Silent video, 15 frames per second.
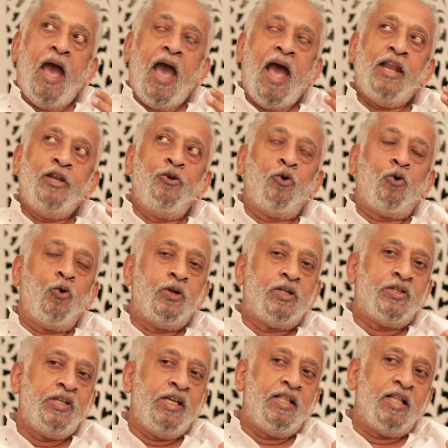and you could
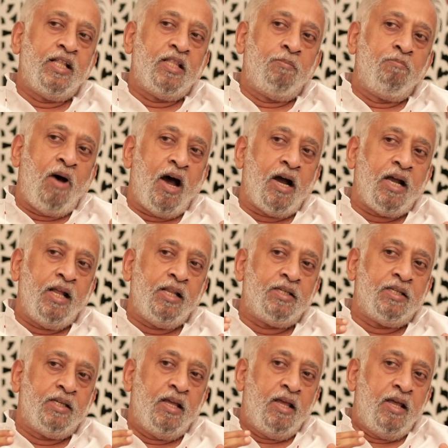see that the
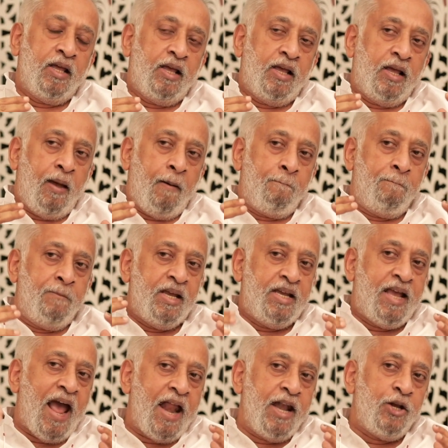markets
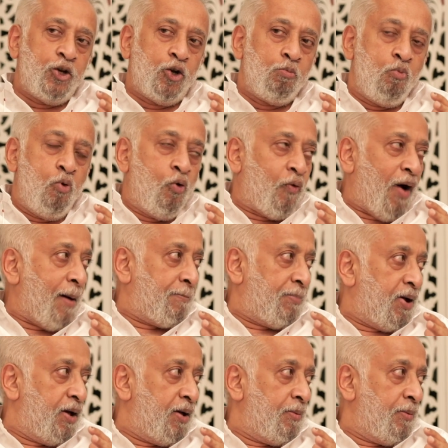began to move up.